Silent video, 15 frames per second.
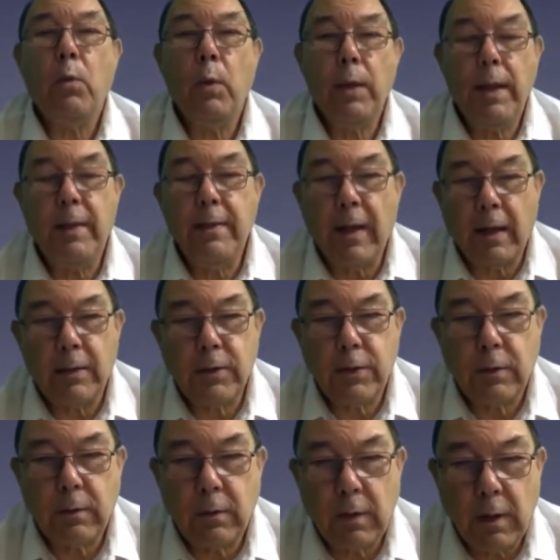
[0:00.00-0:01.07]
Within that
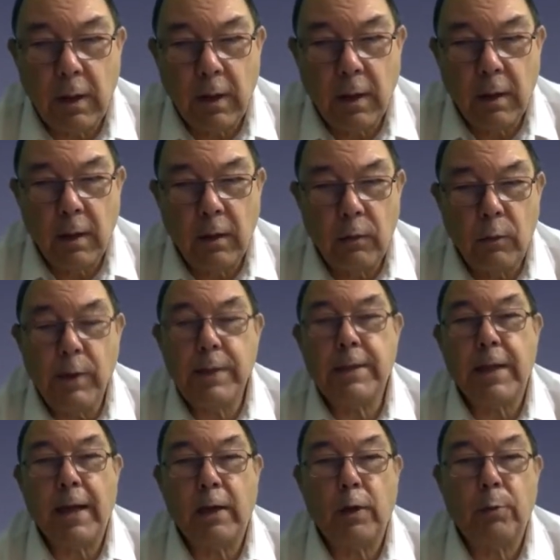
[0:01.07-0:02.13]

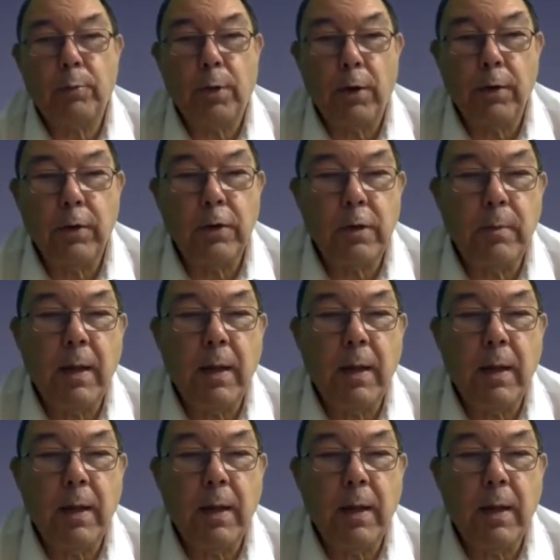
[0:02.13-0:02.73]
recycled product,